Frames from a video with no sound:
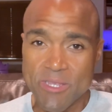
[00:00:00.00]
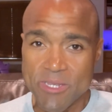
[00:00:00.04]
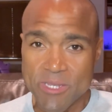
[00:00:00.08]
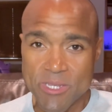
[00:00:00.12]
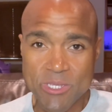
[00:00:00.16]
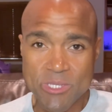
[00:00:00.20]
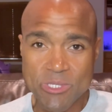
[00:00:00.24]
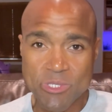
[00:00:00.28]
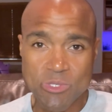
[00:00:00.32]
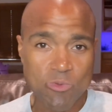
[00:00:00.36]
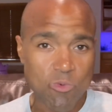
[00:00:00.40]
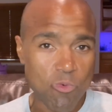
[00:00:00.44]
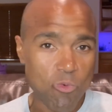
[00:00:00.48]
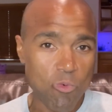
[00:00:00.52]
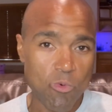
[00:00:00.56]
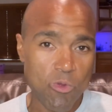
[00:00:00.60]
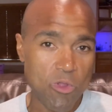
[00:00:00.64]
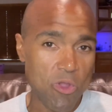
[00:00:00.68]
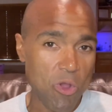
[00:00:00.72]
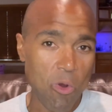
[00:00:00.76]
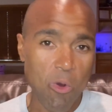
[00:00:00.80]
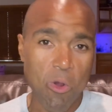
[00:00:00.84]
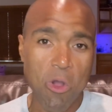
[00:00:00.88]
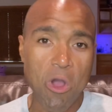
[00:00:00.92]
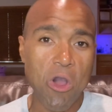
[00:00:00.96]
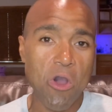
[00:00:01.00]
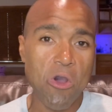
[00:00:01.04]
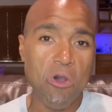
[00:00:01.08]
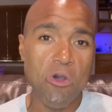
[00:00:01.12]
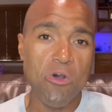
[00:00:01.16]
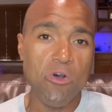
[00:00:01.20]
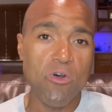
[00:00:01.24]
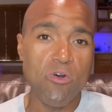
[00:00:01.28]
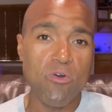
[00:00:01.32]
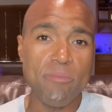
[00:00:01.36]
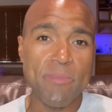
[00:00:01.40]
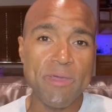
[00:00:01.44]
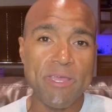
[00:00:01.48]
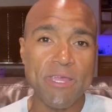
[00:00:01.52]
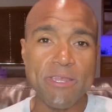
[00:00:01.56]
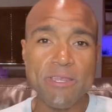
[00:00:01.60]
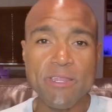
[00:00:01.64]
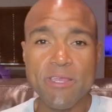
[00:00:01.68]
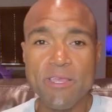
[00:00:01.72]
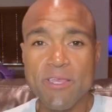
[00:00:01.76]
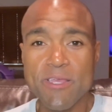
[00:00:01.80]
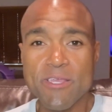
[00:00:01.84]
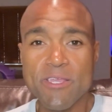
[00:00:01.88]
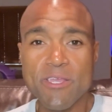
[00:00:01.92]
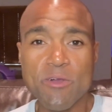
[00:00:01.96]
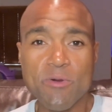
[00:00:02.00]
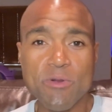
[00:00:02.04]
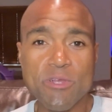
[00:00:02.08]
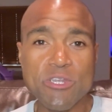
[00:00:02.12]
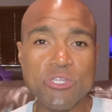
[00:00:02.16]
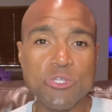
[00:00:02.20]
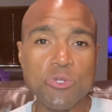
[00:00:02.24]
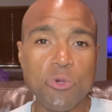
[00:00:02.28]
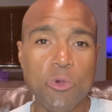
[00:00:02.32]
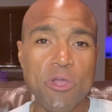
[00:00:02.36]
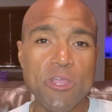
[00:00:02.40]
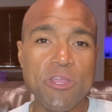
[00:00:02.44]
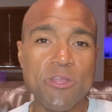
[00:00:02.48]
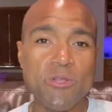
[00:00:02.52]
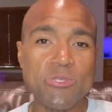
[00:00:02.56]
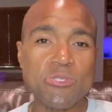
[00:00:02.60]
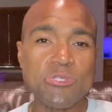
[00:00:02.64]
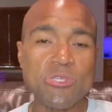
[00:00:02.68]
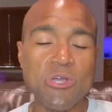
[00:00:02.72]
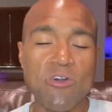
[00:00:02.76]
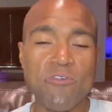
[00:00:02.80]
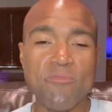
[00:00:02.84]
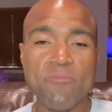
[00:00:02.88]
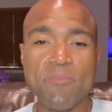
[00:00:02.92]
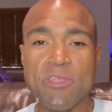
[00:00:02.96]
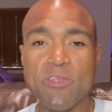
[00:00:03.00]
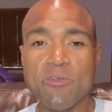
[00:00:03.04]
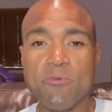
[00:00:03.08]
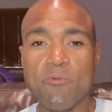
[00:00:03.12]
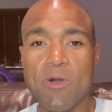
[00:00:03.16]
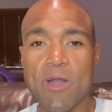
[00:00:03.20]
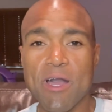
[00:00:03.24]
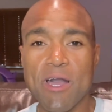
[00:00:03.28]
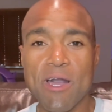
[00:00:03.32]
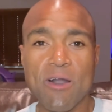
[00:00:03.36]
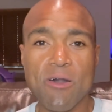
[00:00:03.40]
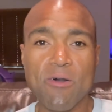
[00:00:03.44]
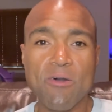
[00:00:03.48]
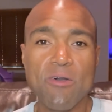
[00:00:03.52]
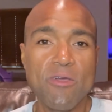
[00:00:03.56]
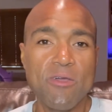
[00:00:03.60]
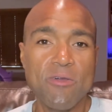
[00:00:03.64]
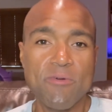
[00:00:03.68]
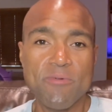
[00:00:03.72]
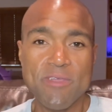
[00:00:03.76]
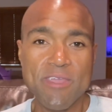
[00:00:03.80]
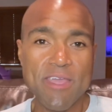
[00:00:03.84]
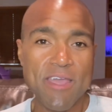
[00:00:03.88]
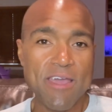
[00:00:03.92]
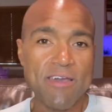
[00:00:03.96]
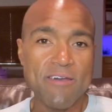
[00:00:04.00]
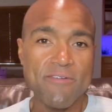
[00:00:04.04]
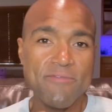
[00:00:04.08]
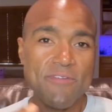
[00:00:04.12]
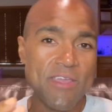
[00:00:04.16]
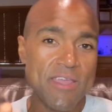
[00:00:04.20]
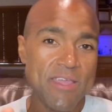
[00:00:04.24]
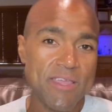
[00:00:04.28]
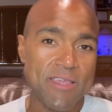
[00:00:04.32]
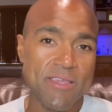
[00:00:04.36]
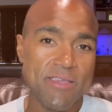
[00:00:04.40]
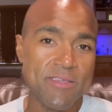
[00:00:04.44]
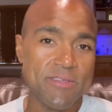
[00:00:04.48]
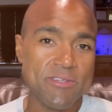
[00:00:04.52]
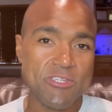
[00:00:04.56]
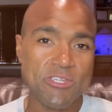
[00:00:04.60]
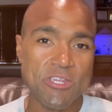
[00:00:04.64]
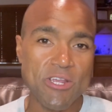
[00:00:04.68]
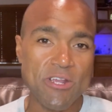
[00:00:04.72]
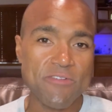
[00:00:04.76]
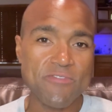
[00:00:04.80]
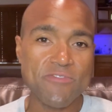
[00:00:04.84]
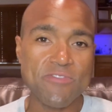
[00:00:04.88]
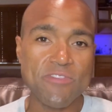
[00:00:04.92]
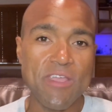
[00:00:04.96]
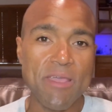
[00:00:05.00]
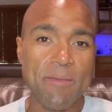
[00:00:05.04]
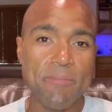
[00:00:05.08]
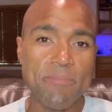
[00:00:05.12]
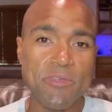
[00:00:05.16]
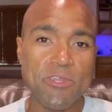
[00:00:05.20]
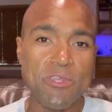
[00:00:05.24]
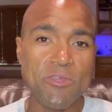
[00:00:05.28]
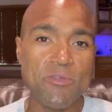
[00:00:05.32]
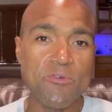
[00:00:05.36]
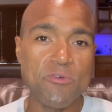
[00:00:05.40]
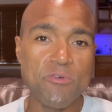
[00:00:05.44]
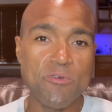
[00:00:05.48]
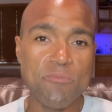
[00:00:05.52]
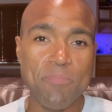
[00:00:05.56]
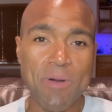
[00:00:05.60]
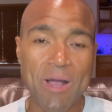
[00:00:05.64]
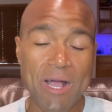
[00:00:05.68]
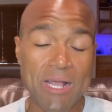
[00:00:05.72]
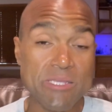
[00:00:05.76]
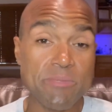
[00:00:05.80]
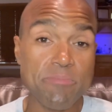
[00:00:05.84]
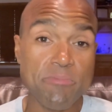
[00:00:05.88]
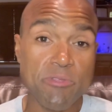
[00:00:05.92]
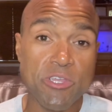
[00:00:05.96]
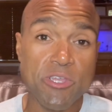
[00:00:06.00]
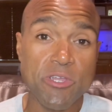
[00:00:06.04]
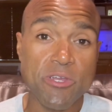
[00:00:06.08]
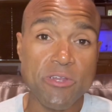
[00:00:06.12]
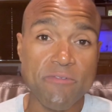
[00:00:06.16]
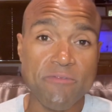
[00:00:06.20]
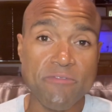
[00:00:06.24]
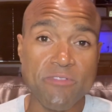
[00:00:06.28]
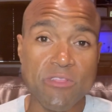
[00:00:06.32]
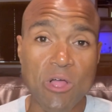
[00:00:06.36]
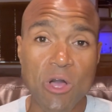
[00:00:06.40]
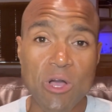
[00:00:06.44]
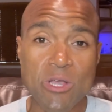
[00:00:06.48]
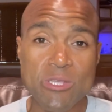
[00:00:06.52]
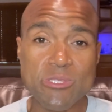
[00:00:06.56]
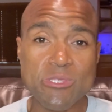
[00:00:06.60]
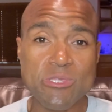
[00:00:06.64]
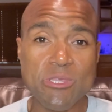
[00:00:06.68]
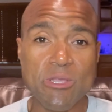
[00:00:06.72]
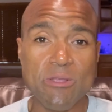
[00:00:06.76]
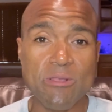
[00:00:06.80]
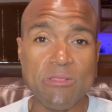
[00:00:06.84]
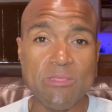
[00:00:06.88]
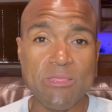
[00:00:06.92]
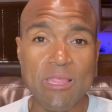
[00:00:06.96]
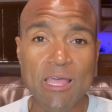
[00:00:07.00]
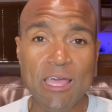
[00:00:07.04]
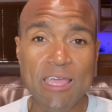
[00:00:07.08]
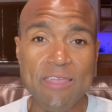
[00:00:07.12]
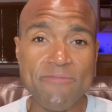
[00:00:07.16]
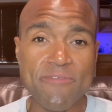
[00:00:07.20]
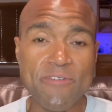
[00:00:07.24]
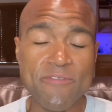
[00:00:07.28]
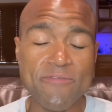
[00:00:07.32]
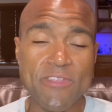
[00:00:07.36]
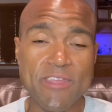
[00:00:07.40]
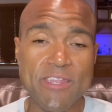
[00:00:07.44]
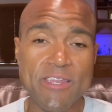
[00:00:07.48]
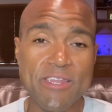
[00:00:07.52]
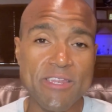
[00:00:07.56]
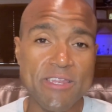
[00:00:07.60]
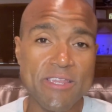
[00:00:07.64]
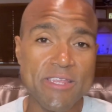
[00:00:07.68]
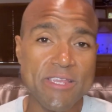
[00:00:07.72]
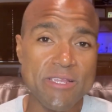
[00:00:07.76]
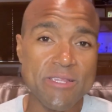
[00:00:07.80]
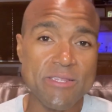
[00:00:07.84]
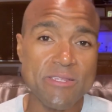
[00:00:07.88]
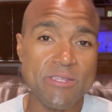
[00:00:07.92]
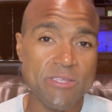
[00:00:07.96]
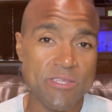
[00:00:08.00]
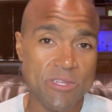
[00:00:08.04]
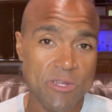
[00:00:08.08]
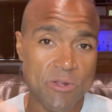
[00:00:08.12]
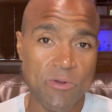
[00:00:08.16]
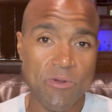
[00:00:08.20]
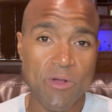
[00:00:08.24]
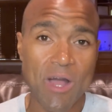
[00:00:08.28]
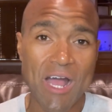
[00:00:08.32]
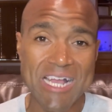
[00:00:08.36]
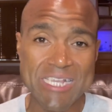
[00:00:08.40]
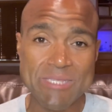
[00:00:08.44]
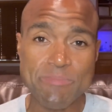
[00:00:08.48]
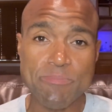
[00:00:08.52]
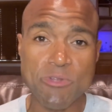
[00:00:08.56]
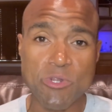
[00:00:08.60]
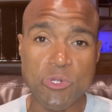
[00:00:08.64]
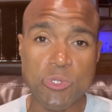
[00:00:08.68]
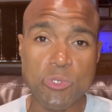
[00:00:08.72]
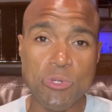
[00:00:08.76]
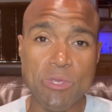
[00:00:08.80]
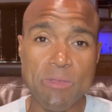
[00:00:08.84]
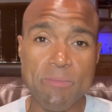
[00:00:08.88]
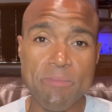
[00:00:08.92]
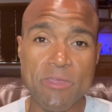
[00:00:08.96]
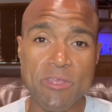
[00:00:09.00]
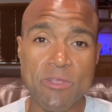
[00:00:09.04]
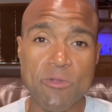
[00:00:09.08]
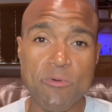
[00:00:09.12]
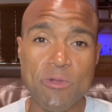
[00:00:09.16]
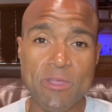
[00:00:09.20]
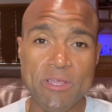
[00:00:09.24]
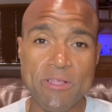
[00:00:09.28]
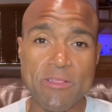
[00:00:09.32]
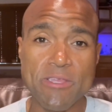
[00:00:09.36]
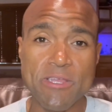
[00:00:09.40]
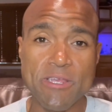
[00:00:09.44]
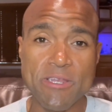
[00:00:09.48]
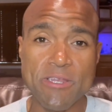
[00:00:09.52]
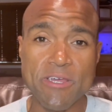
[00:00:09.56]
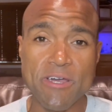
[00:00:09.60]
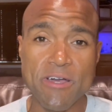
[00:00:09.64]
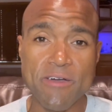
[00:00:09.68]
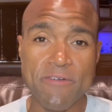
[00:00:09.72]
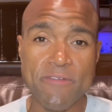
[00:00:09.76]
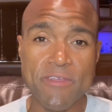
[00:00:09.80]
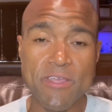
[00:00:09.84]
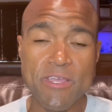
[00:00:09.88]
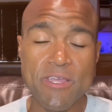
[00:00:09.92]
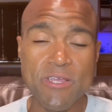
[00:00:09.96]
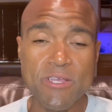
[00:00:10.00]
just go home and you know enjoy herself meanwhile we have a sheriff's deputy who possibly could have lost their life if they didn't get you know hospital treatment quickly enough